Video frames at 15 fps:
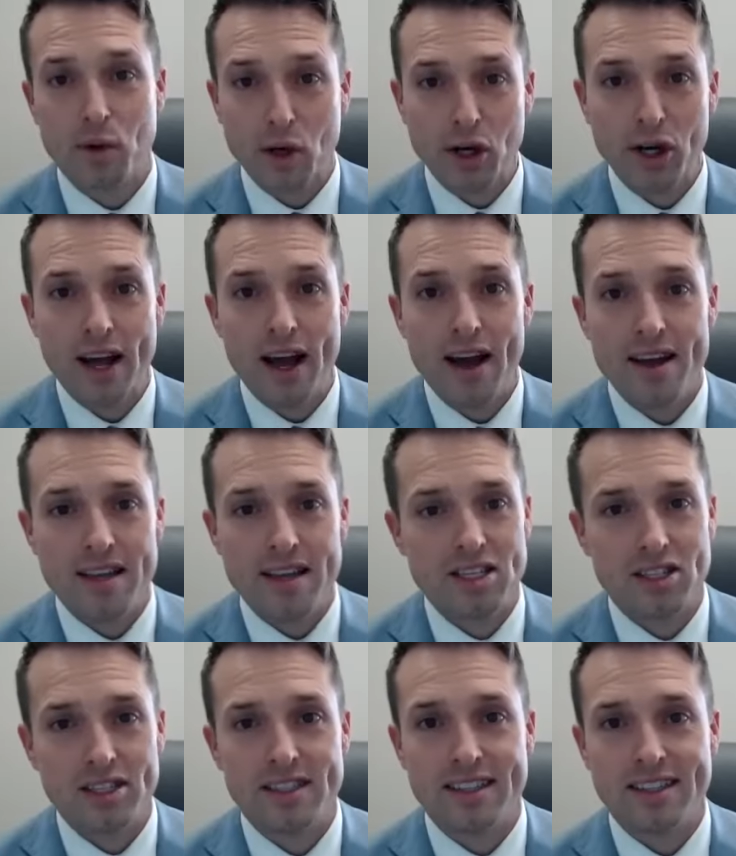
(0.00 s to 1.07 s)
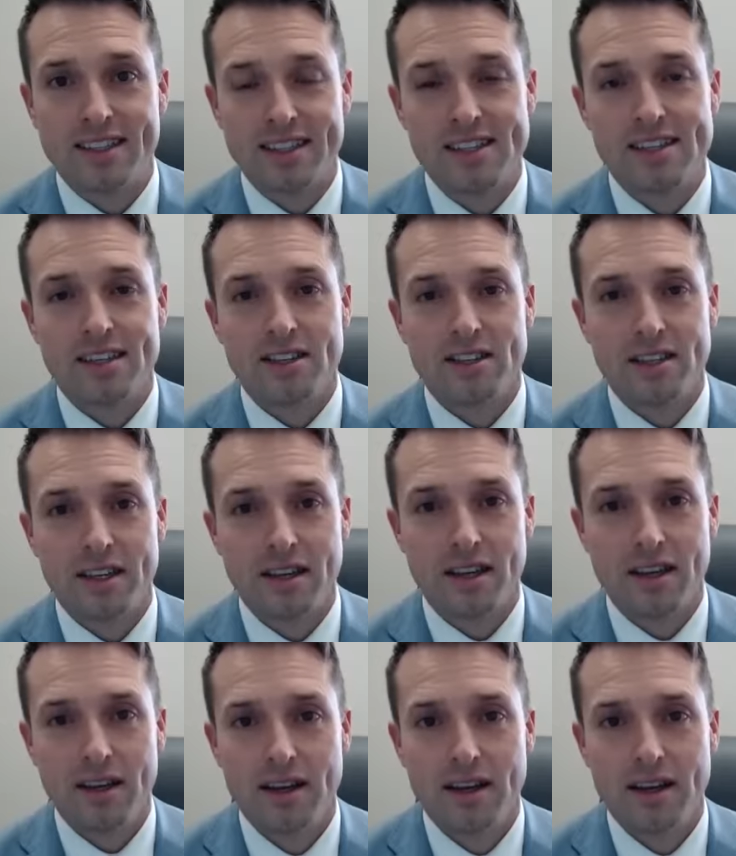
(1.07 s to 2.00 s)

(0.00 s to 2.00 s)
good at is just consistency.